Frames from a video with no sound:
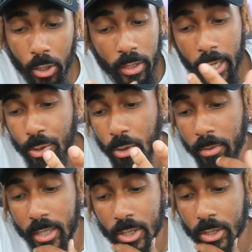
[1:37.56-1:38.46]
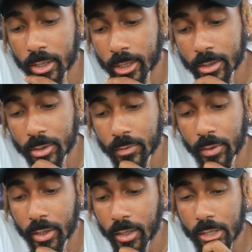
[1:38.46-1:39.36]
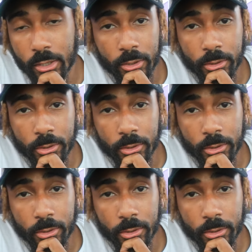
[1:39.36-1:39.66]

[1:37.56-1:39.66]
They only have 3 buttons on there, and it's very easy to